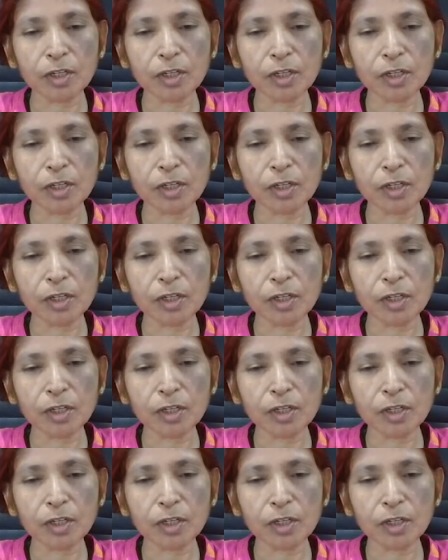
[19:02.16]
failure
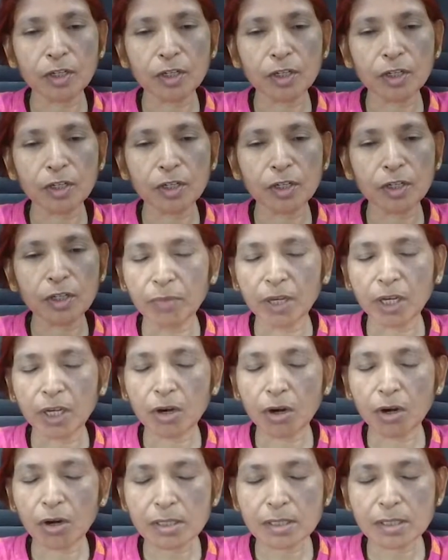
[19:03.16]
market
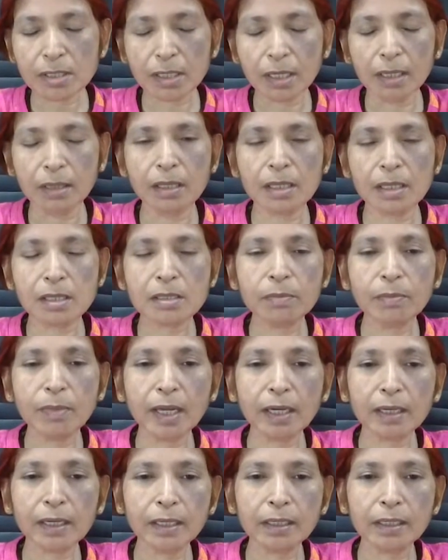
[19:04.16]
because in this
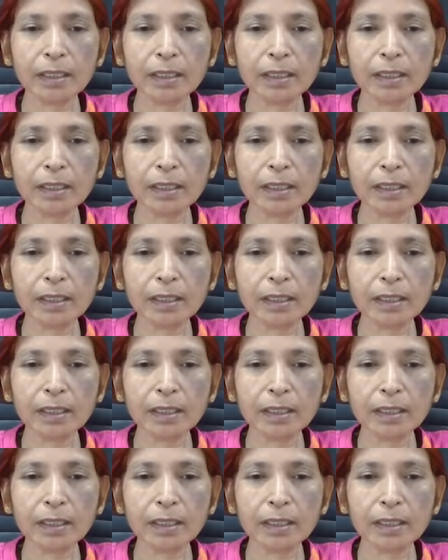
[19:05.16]
market,